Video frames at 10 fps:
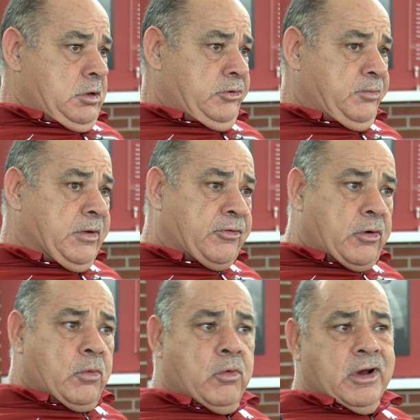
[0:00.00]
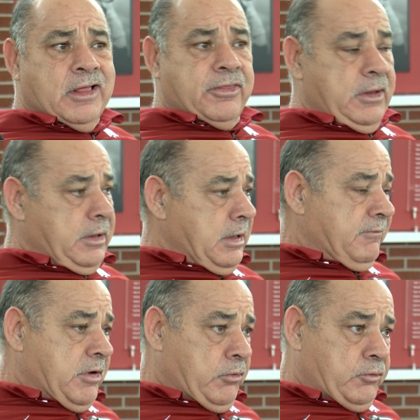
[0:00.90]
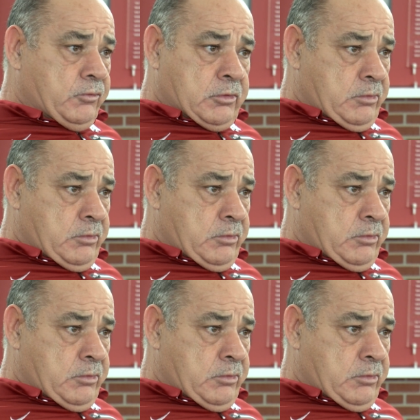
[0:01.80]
This will be 31, I think, and I've coached.